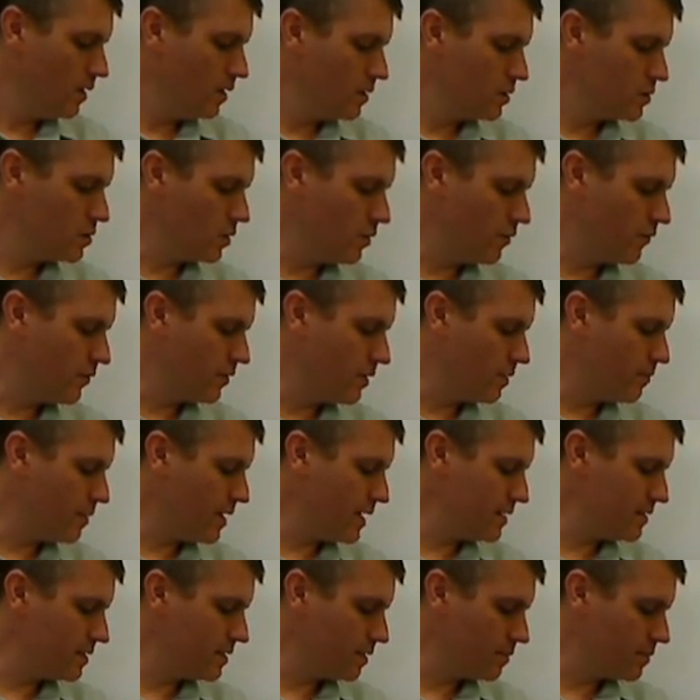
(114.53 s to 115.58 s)
So for the
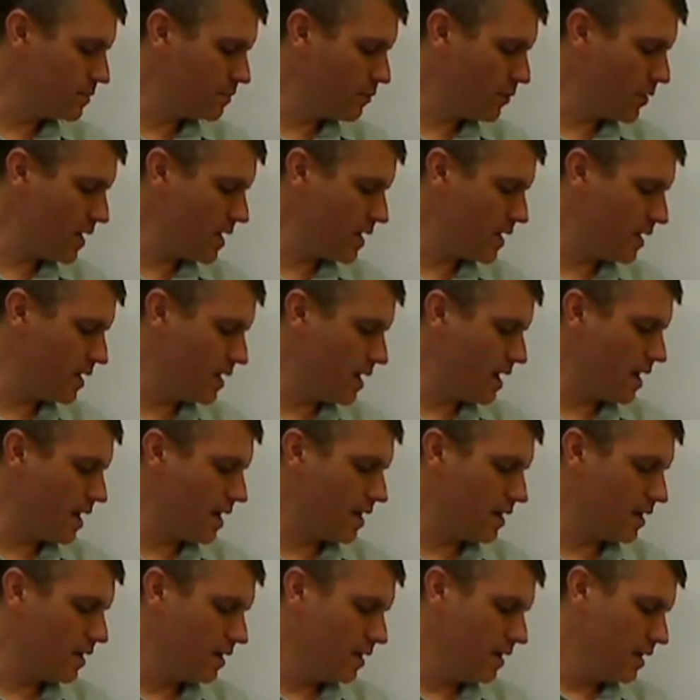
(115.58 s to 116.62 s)
biceps
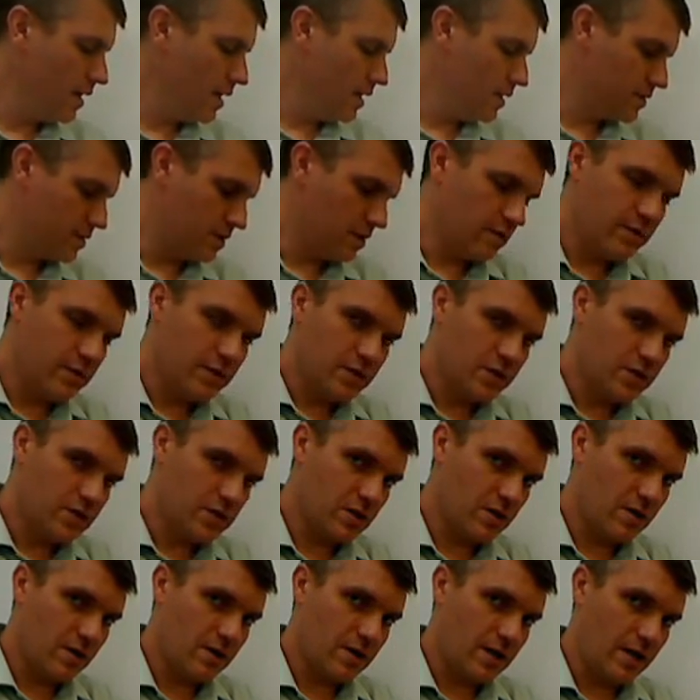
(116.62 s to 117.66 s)
brachii, it's going to
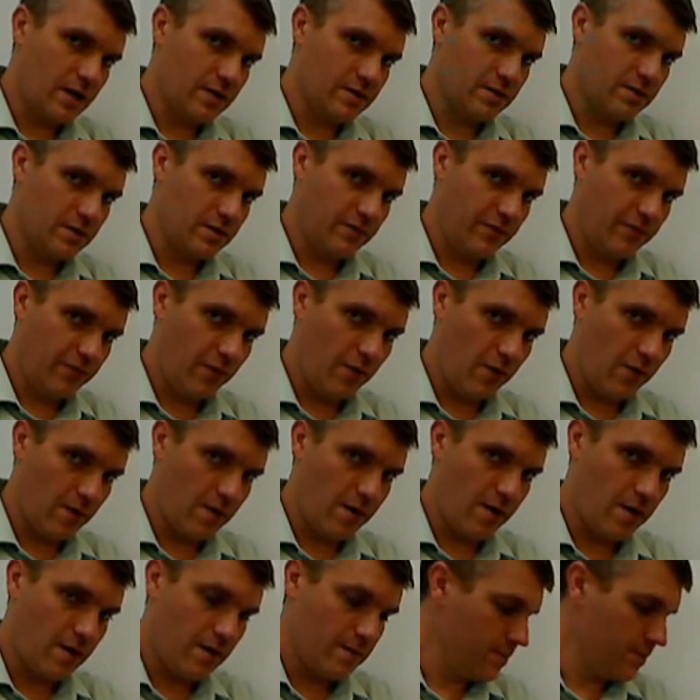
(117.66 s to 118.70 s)
insert onto the
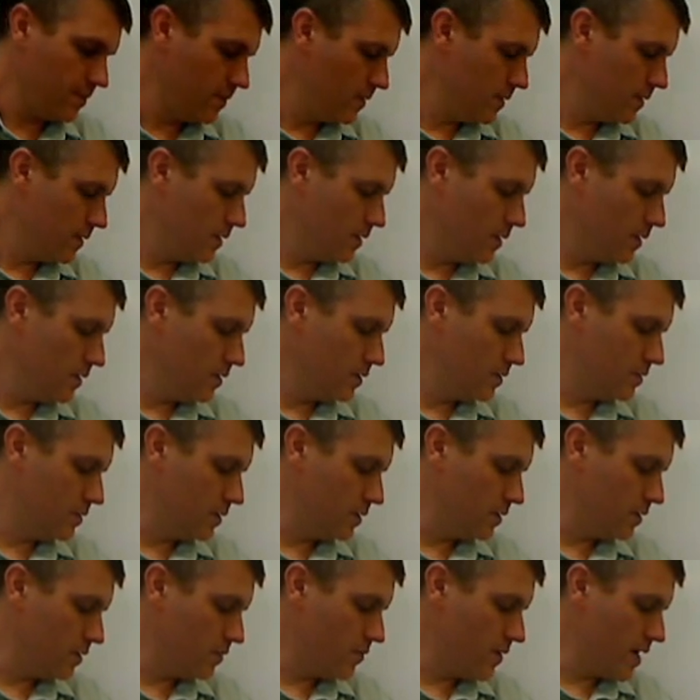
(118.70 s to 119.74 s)
forearm,
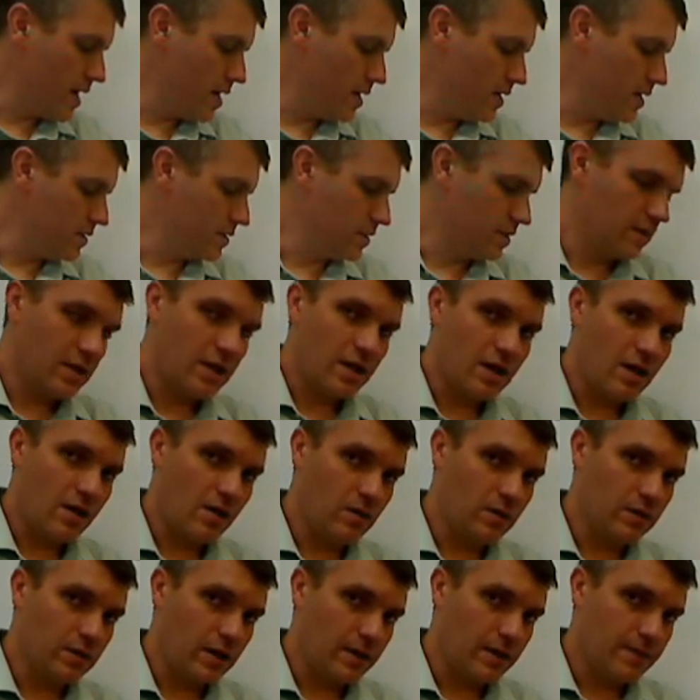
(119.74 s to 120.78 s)
to the radius and the
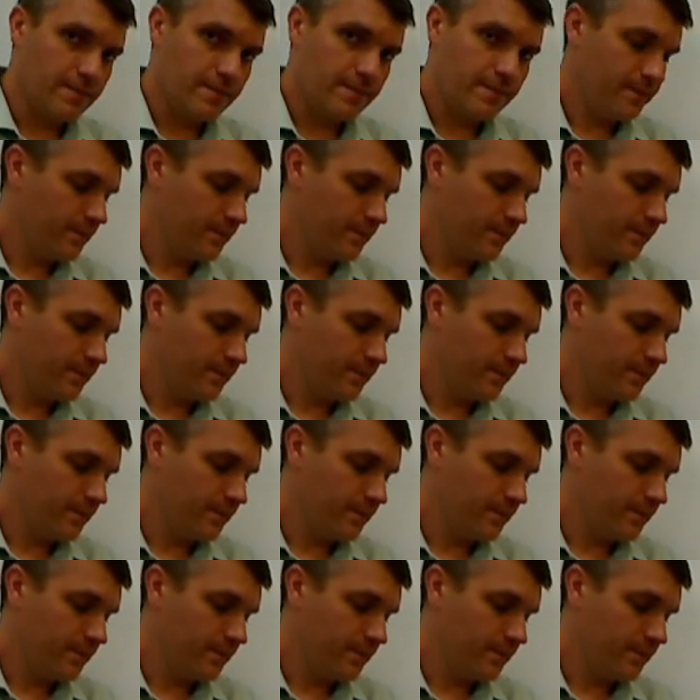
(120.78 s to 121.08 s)
ulna,